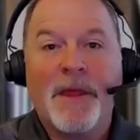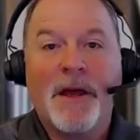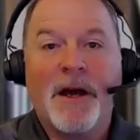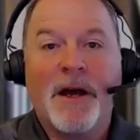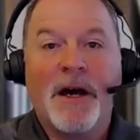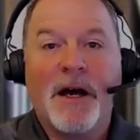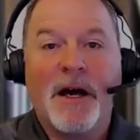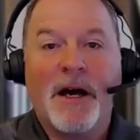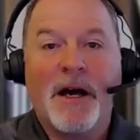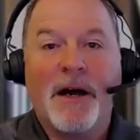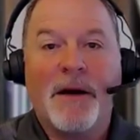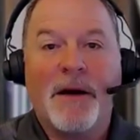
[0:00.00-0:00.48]

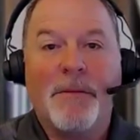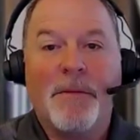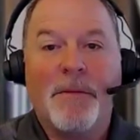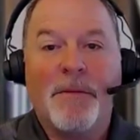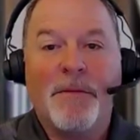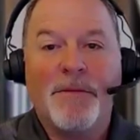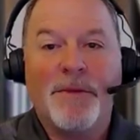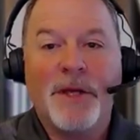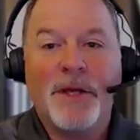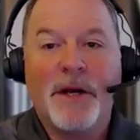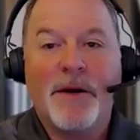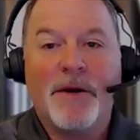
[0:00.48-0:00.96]

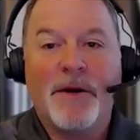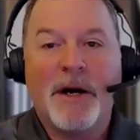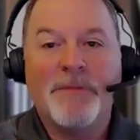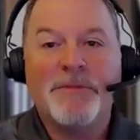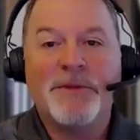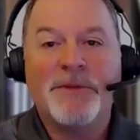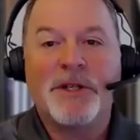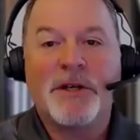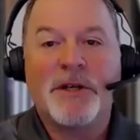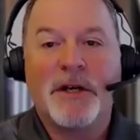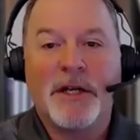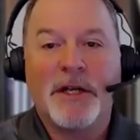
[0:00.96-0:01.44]
I'm
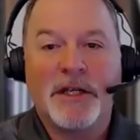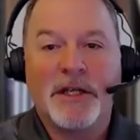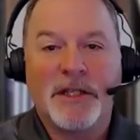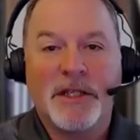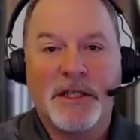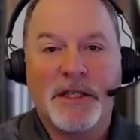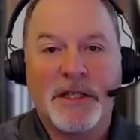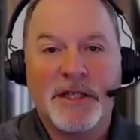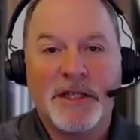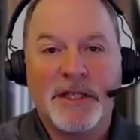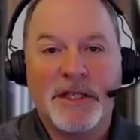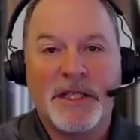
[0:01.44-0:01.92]
starting
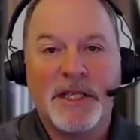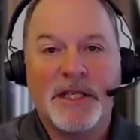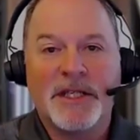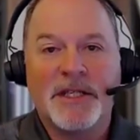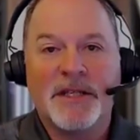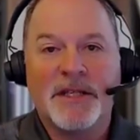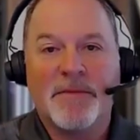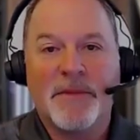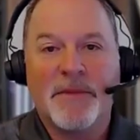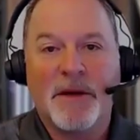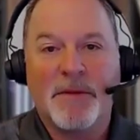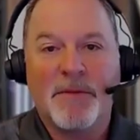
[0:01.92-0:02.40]
to
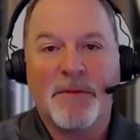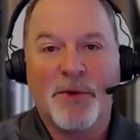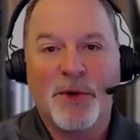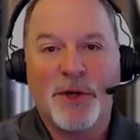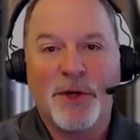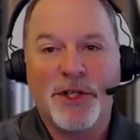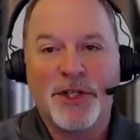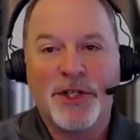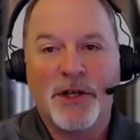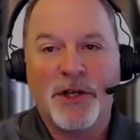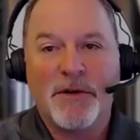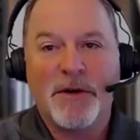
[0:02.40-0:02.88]
insist that my
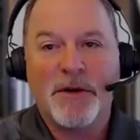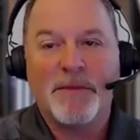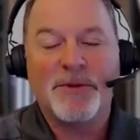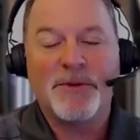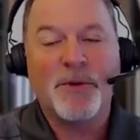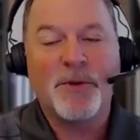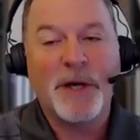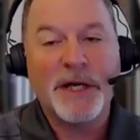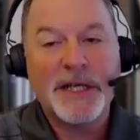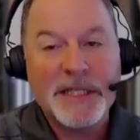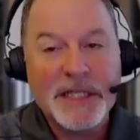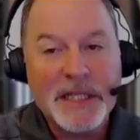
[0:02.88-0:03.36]
board show up
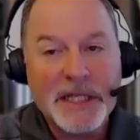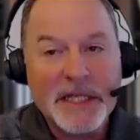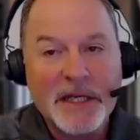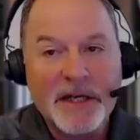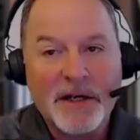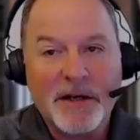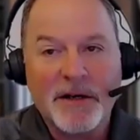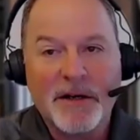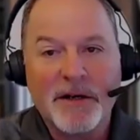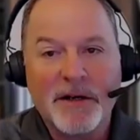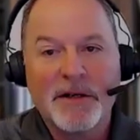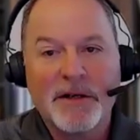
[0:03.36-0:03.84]
twice a
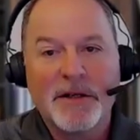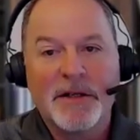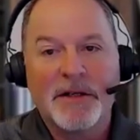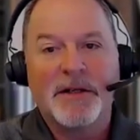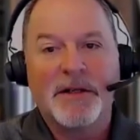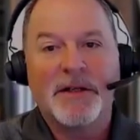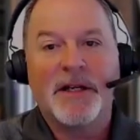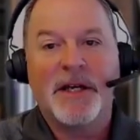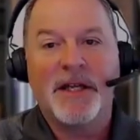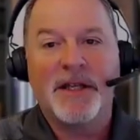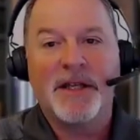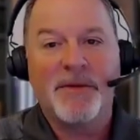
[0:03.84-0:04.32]
year,
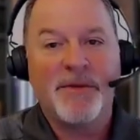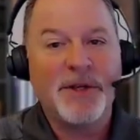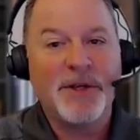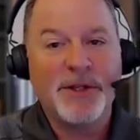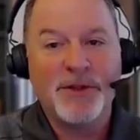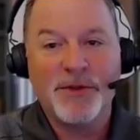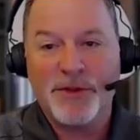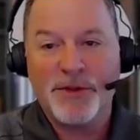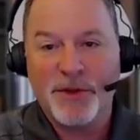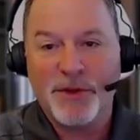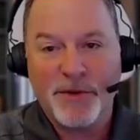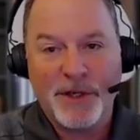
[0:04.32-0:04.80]
and then we
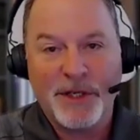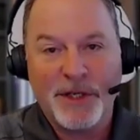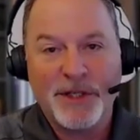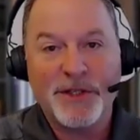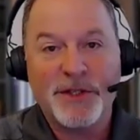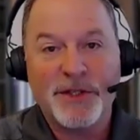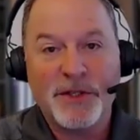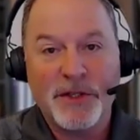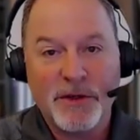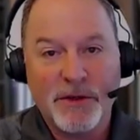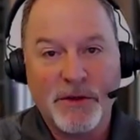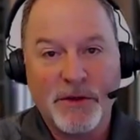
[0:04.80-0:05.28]
do 2 on
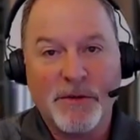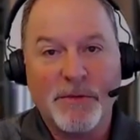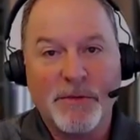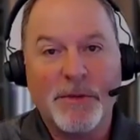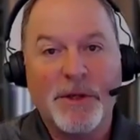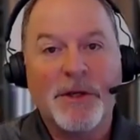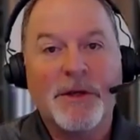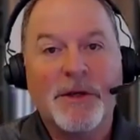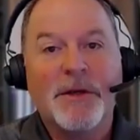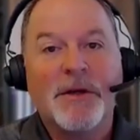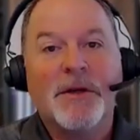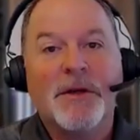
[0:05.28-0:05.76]
Zoom.
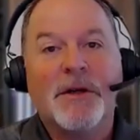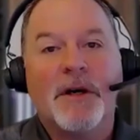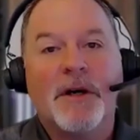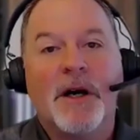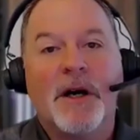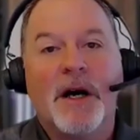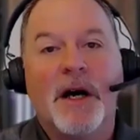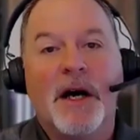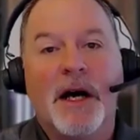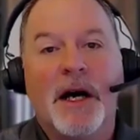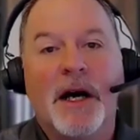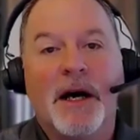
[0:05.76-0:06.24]

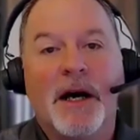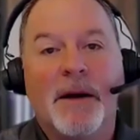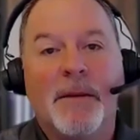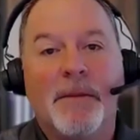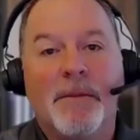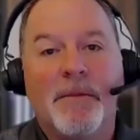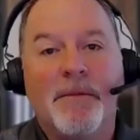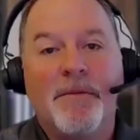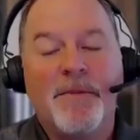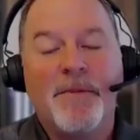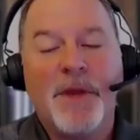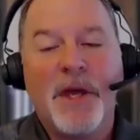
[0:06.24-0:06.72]

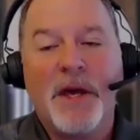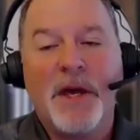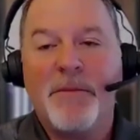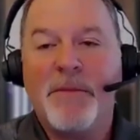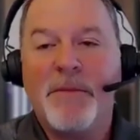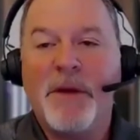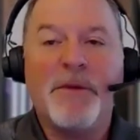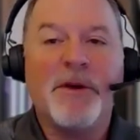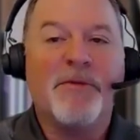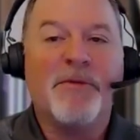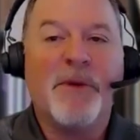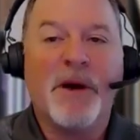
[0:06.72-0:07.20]
And
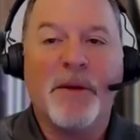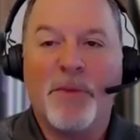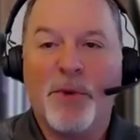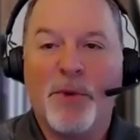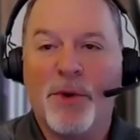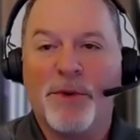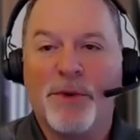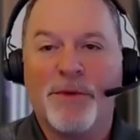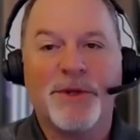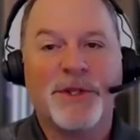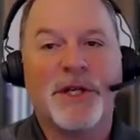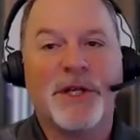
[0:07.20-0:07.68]
maybe if my
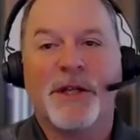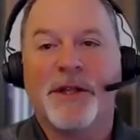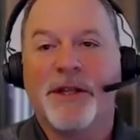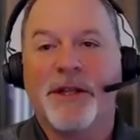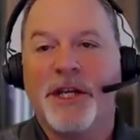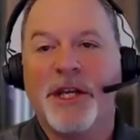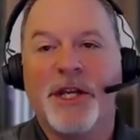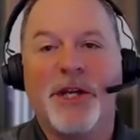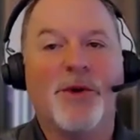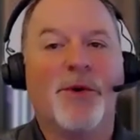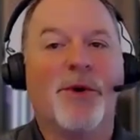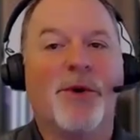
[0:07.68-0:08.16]
board was all
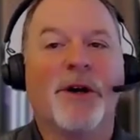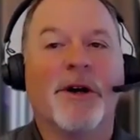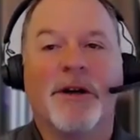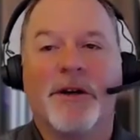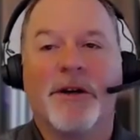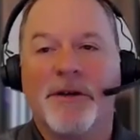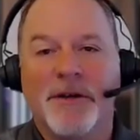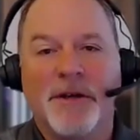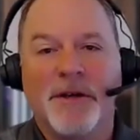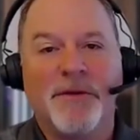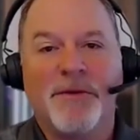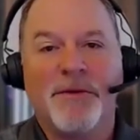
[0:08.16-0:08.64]
in New
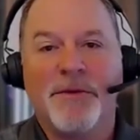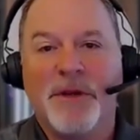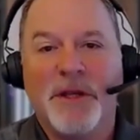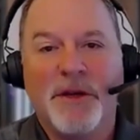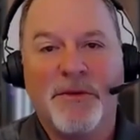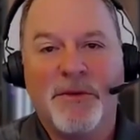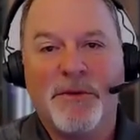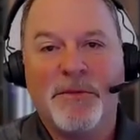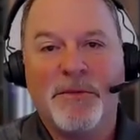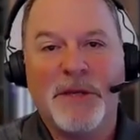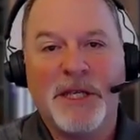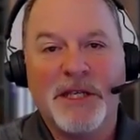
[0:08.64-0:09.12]
York, it
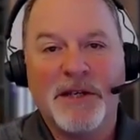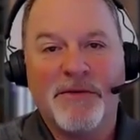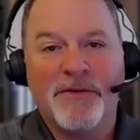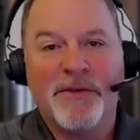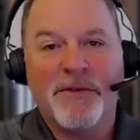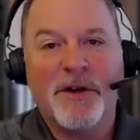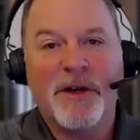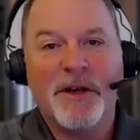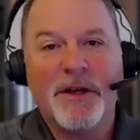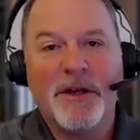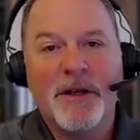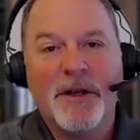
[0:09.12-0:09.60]
would be
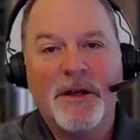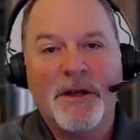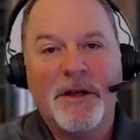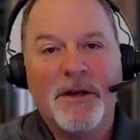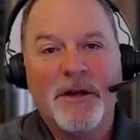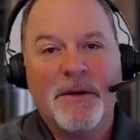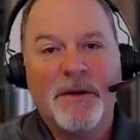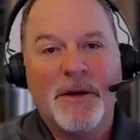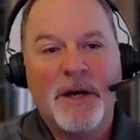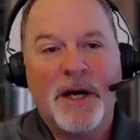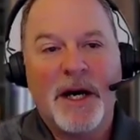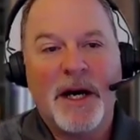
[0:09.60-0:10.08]
different.
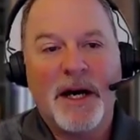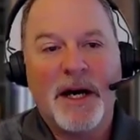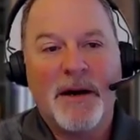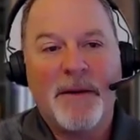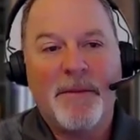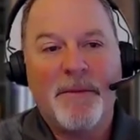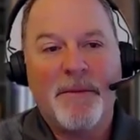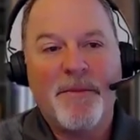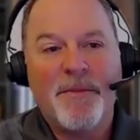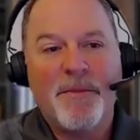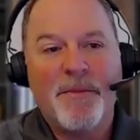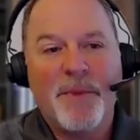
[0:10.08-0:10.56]

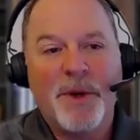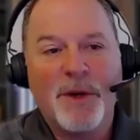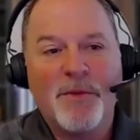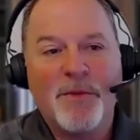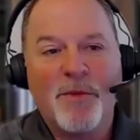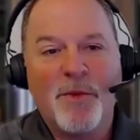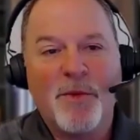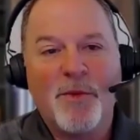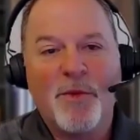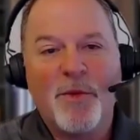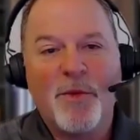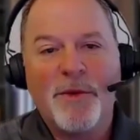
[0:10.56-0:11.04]
But
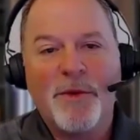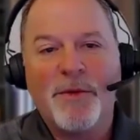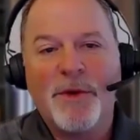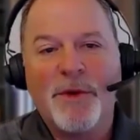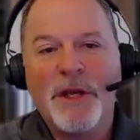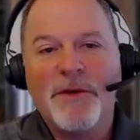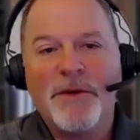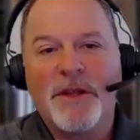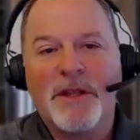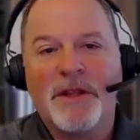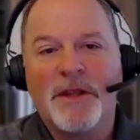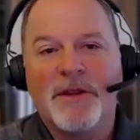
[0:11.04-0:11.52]
what
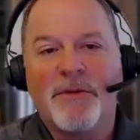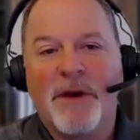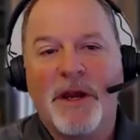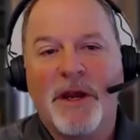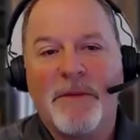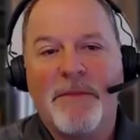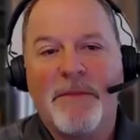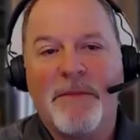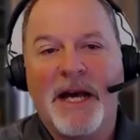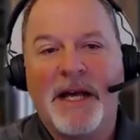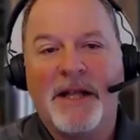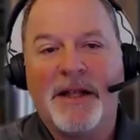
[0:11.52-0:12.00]
do you think the
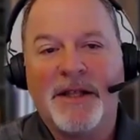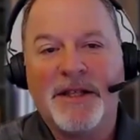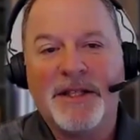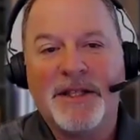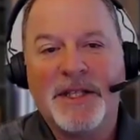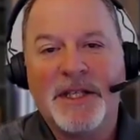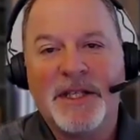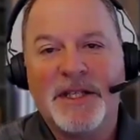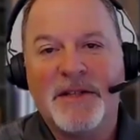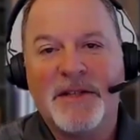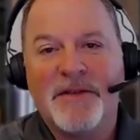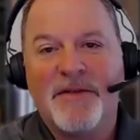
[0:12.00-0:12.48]
right
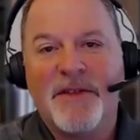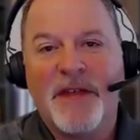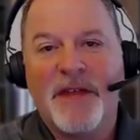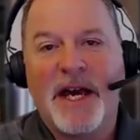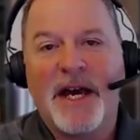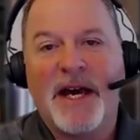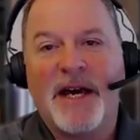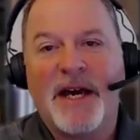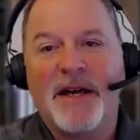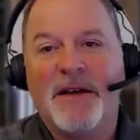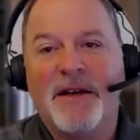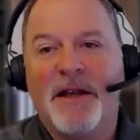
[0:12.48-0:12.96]
balance is of
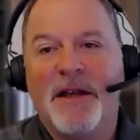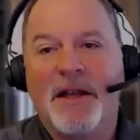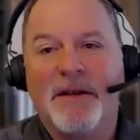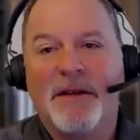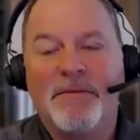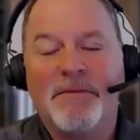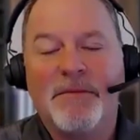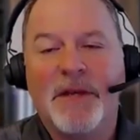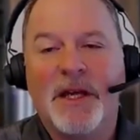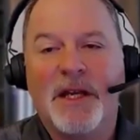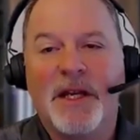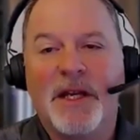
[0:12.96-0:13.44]
that?
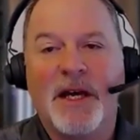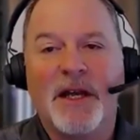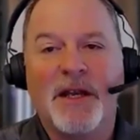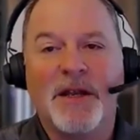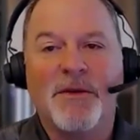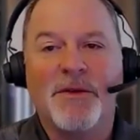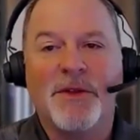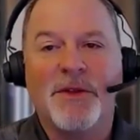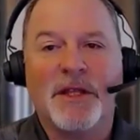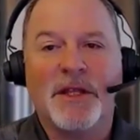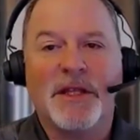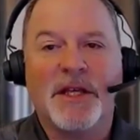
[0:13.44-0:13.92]
And how do
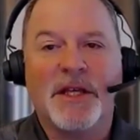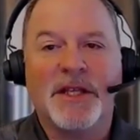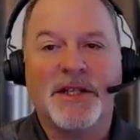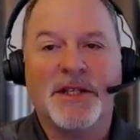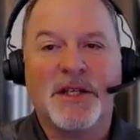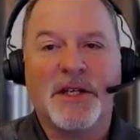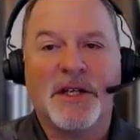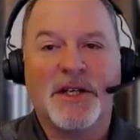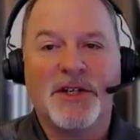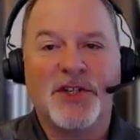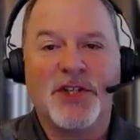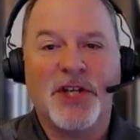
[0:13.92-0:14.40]
you think that's
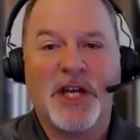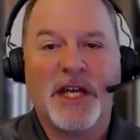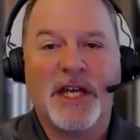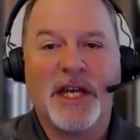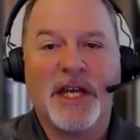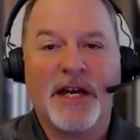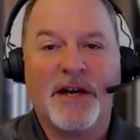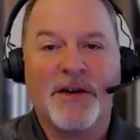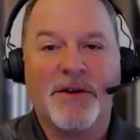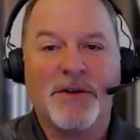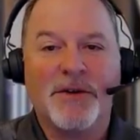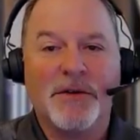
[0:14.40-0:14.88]
going to
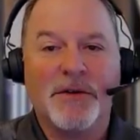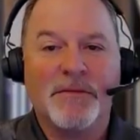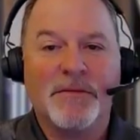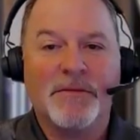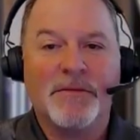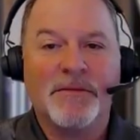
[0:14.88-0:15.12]
shake out?